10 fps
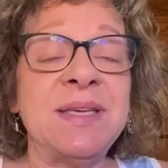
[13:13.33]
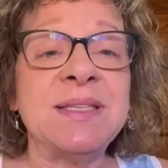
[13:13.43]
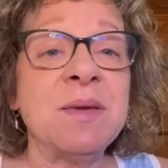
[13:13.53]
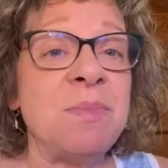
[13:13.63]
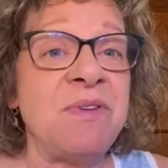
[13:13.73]

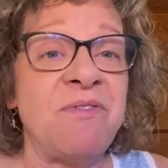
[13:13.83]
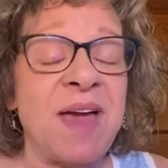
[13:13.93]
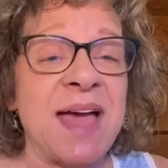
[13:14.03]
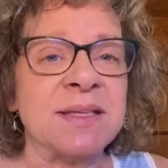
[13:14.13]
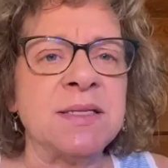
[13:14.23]
This can be
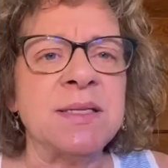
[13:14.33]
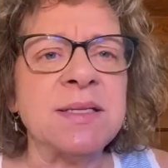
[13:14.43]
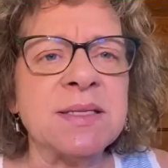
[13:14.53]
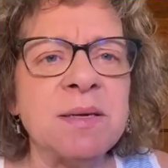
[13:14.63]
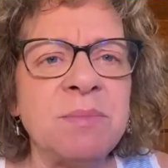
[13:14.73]
fast.
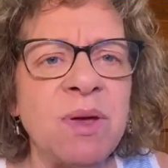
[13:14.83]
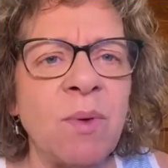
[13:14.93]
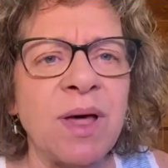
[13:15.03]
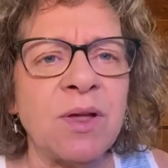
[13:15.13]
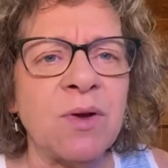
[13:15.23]
This can be
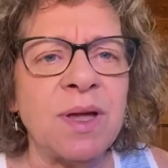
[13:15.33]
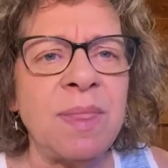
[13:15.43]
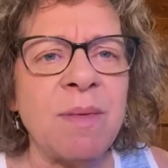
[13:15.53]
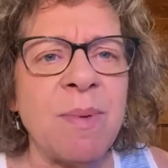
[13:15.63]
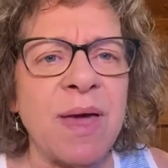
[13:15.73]
while you're
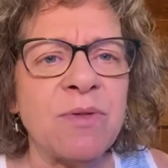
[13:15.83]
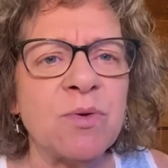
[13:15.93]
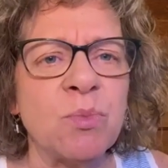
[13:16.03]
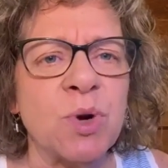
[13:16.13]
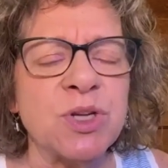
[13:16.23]
in the
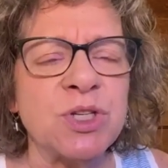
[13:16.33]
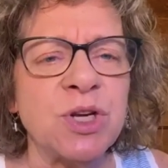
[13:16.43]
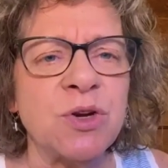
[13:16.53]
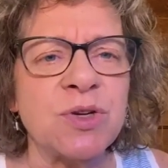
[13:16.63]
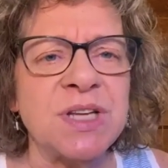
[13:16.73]
bathroom
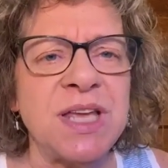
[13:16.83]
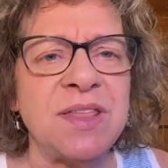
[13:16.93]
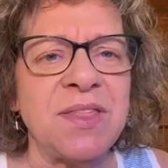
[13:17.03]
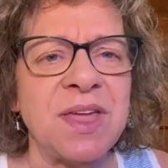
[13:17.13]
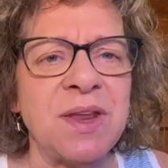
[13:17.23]
brushing your
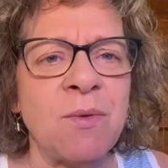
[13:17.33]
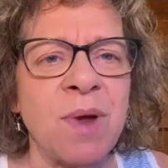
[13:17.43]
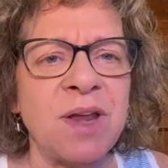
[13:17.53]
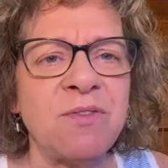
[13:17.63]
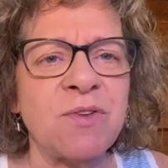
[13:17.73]
teeth, getting
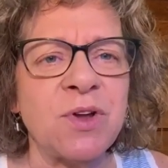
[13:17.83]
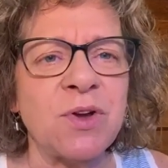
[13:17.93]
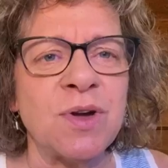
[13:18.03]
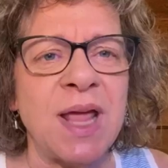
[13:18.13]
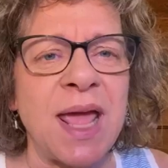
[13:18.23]
ready for
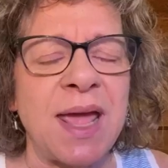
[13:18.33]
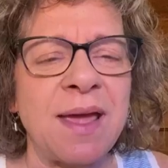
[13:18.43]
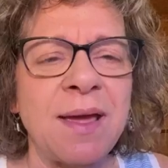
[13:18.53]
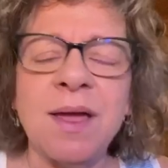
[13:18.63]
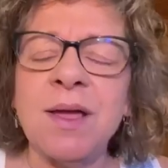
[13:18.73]
your day.
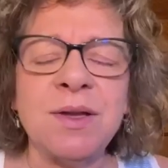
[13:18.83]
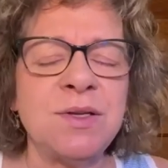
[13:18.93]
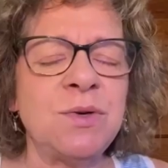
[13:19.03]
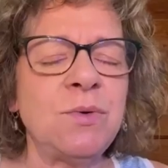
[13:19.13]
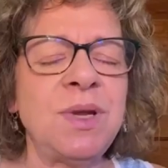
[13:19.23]

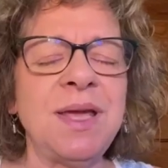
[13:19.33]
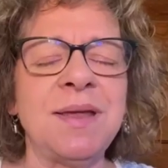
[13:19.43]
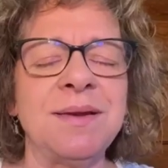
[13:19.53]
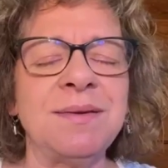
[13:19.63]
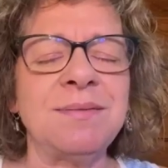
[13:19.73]
Tune
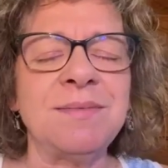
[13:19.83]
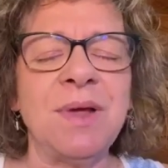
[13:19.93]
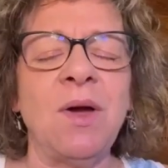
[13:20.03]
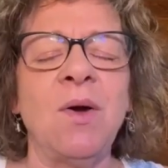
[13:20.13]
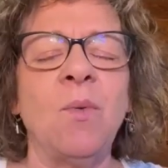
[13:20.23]
in.
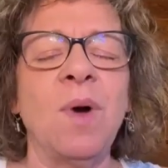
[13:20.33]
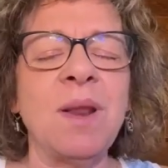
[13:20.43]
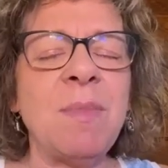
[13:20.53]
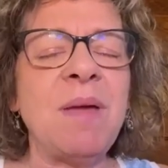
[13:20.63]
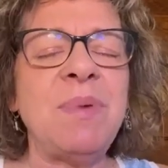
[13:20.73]

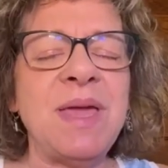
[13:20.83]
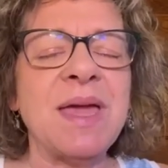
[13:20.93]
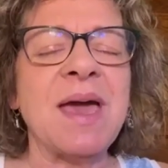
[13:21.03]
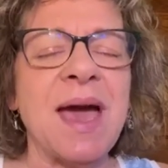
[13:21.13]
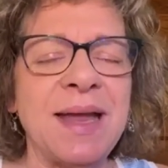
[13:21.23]
What am I
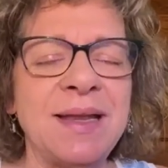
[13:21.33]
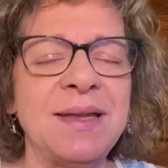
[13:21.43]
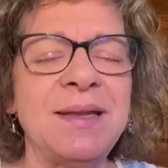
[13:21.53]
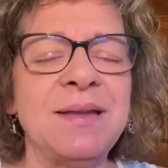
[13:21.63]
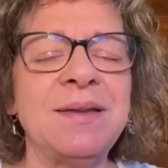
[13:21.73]
being
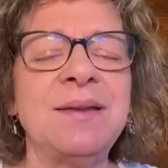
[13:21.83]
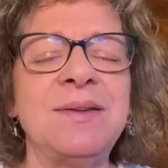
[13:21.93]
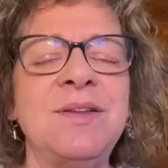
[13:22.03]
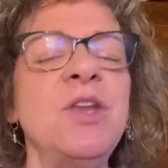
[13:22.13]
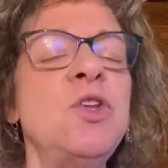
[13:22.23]
guided
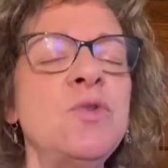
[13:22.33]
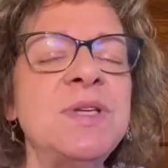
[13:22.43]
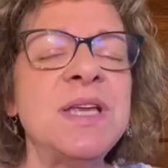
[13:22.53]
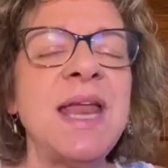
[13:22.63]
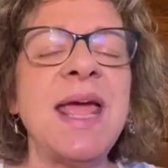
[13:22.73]
to do
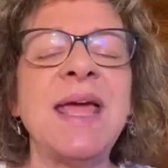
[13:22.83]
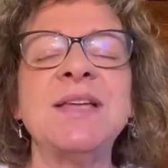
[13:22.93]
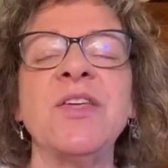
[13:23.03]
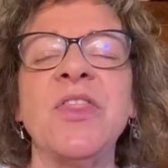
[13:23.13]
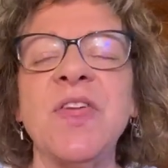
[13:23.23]
today,
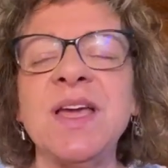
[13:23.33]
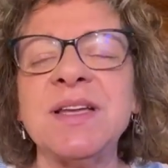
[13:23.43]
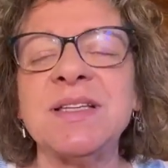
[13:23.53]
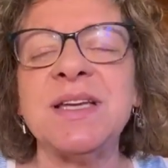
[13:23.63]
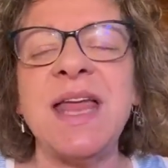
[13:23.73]
to
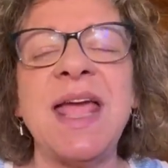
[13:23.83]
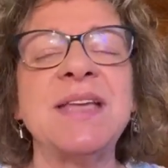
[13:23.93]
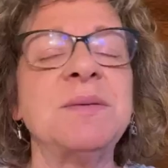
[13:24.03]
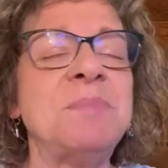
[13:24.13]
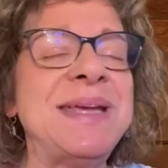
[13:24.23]
think
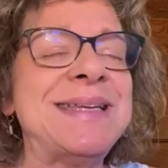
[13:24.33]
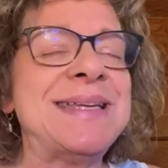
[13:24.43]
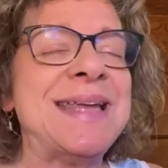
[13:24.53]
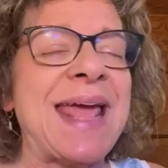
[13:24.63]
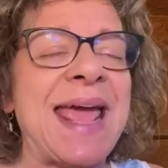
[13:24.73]
today, to be
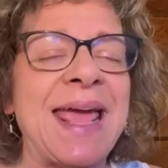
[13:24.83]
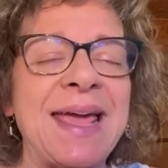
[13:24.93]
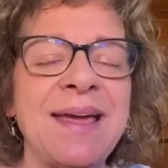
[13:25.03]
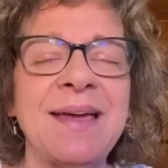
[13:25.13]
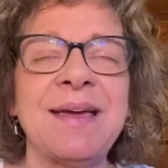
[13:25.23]

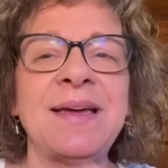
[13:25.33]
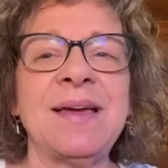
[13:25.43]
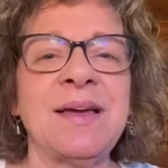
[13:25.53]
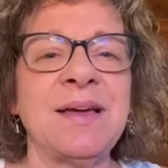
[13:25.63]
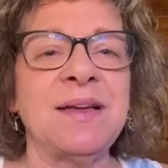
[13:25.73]
today,
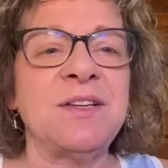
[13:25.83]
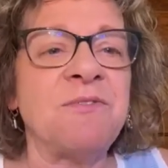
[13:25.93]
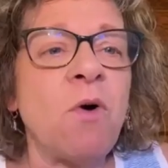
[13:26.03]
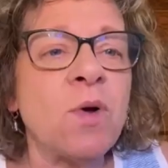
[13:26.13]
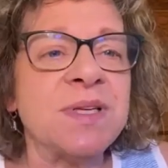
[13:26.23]
to
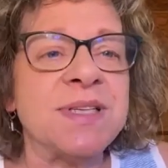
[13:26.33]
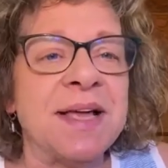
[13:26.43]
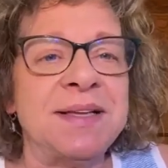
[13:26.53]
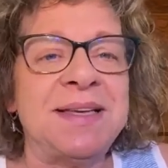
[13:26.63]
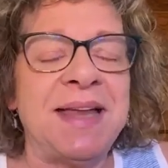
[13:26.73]
focus
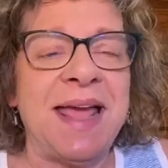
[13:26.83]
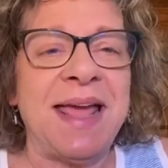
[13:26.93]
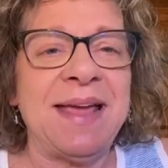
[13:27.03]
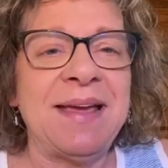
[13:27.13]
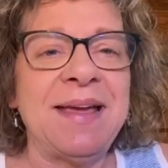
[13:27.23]
on
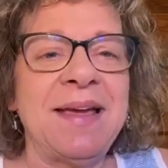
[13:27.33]
today?